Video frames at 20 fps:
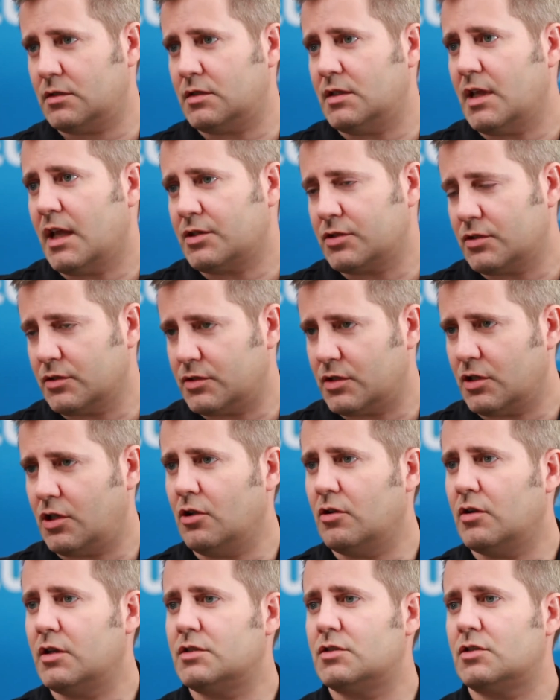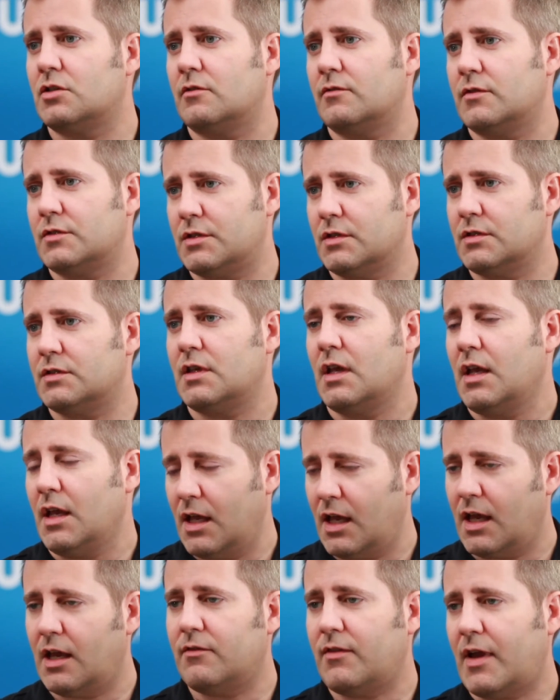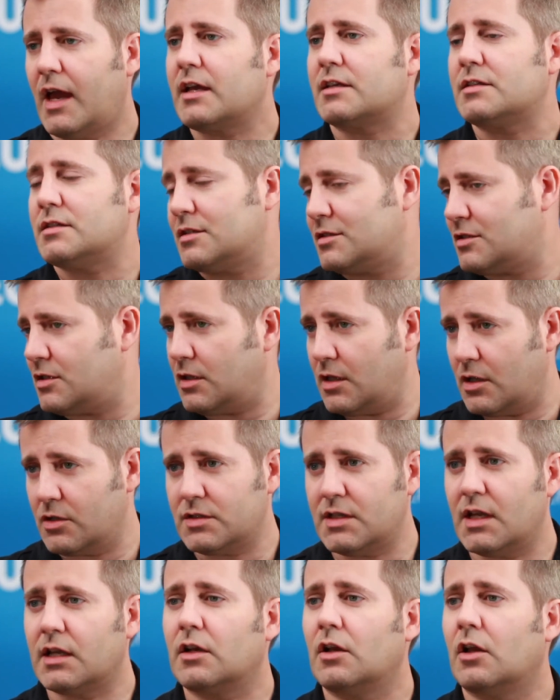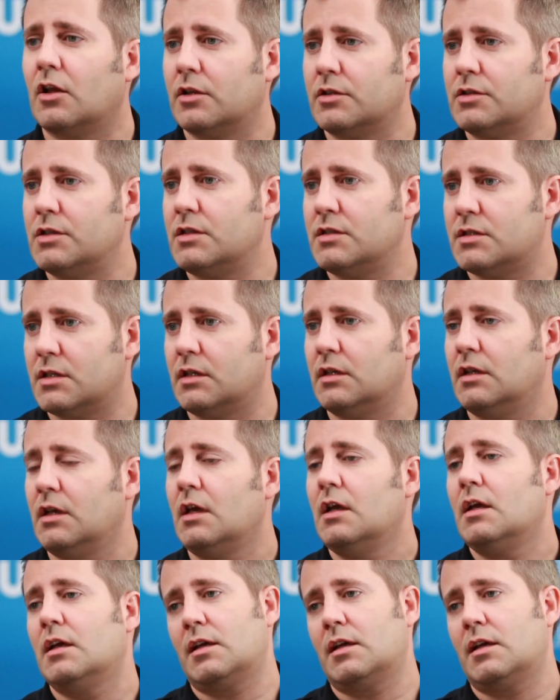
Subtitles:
national security services, have access to their technologies and